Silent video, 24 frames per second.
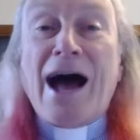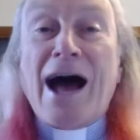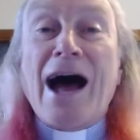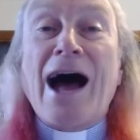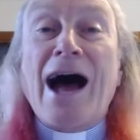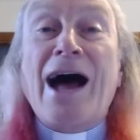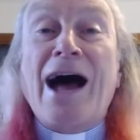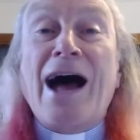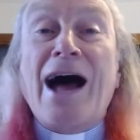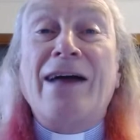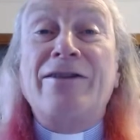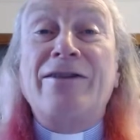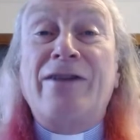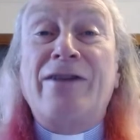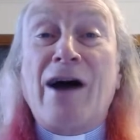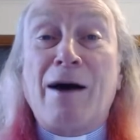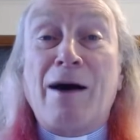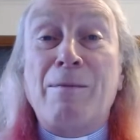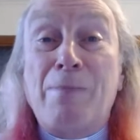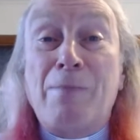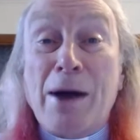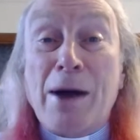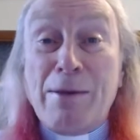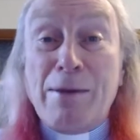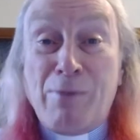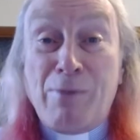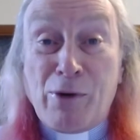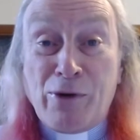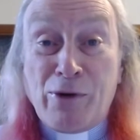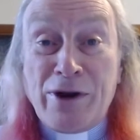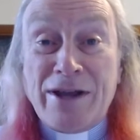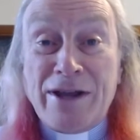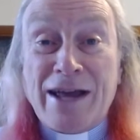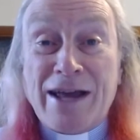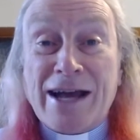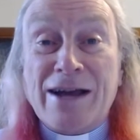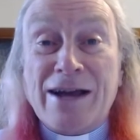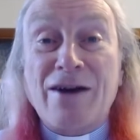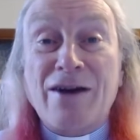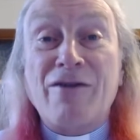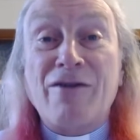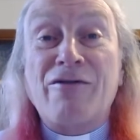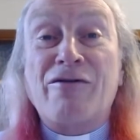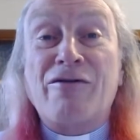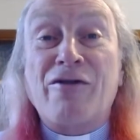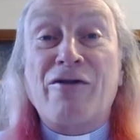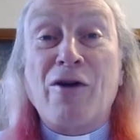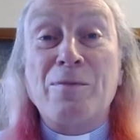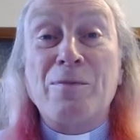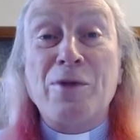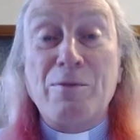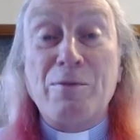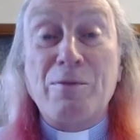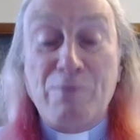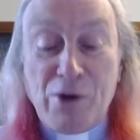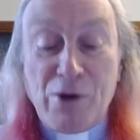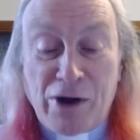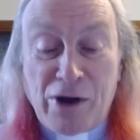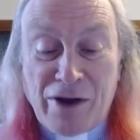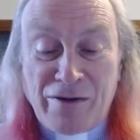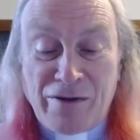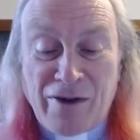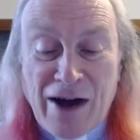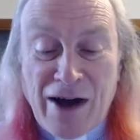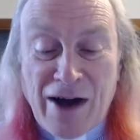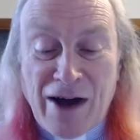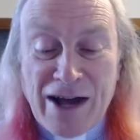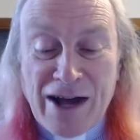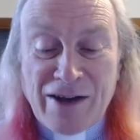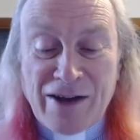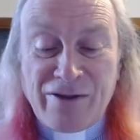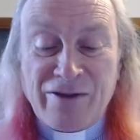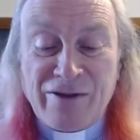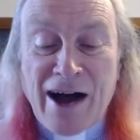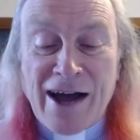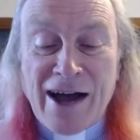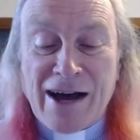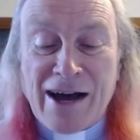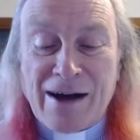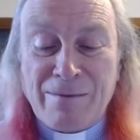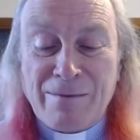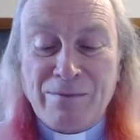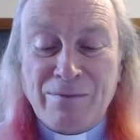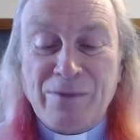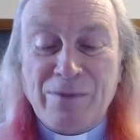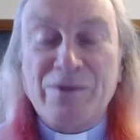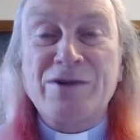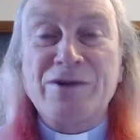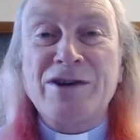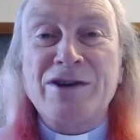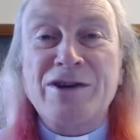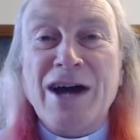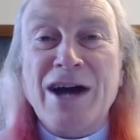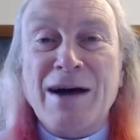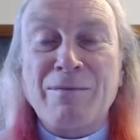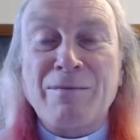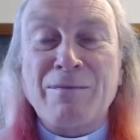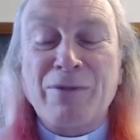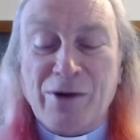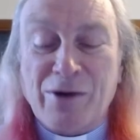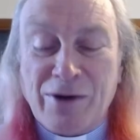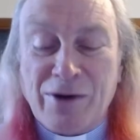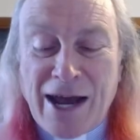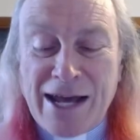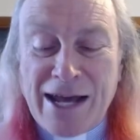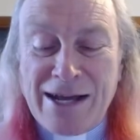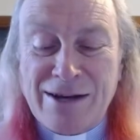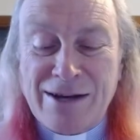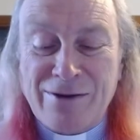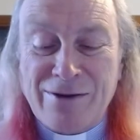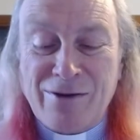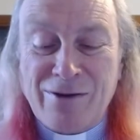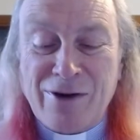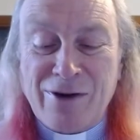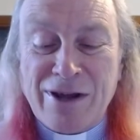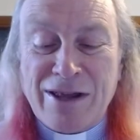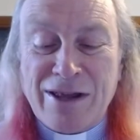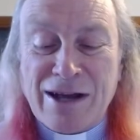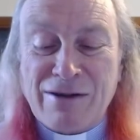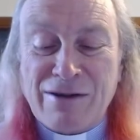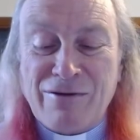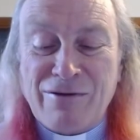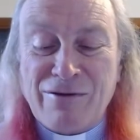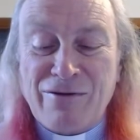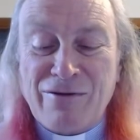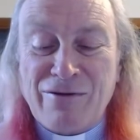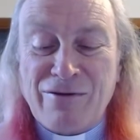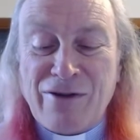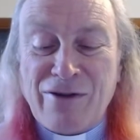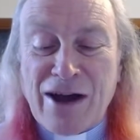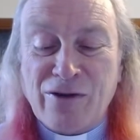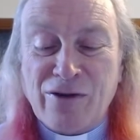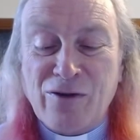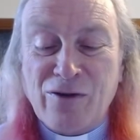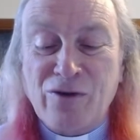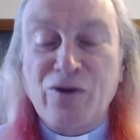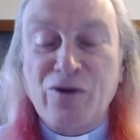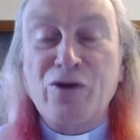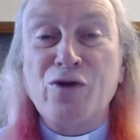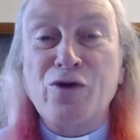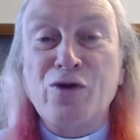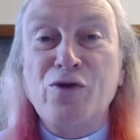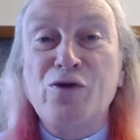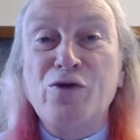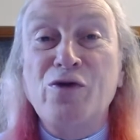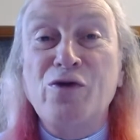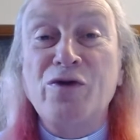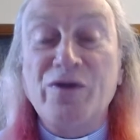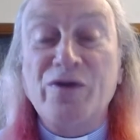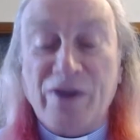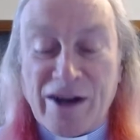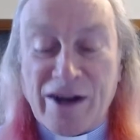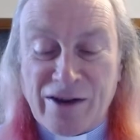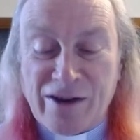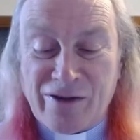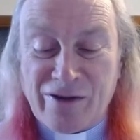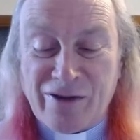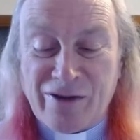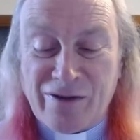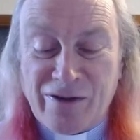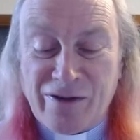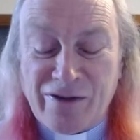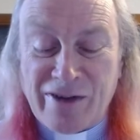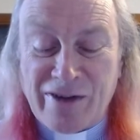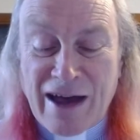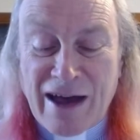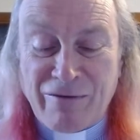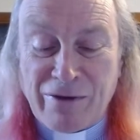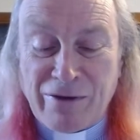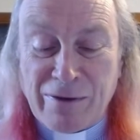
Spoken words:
And a Bible reading from the book of Isaiah, chapter 9, reading verses 2, 6 and 7.